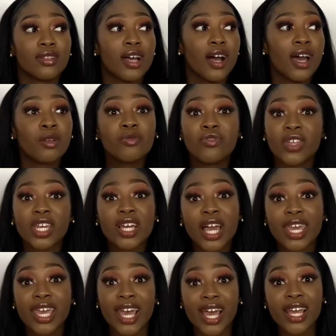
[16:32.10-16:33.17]
I don't think I
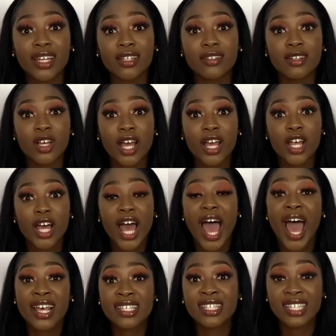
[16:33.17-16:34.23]
can
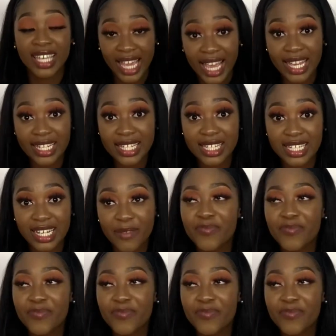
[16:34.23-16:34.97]
as yet.